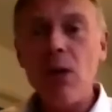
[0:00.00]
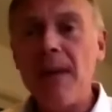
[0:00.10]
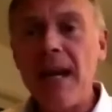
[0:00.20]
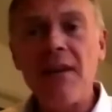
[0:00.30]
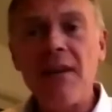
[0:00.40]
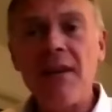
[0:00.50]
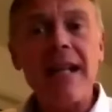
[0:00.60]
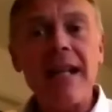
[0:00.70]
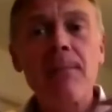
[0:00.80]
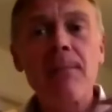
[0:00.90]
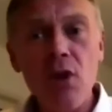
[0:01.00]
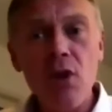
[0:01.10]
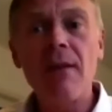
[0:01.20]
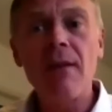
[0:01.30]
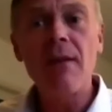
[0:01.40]
my body was
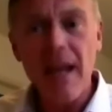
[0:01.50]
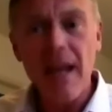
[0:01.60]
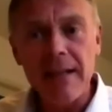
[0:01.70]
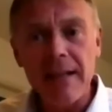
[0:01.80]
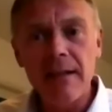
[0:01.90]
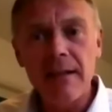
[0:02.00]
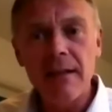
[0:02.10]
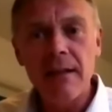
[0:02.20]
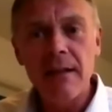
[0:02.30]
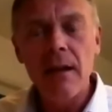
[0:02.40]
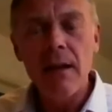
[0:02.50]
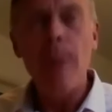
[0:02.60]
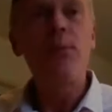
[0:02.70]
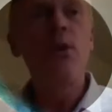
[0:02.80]
bathed in an explosion of light.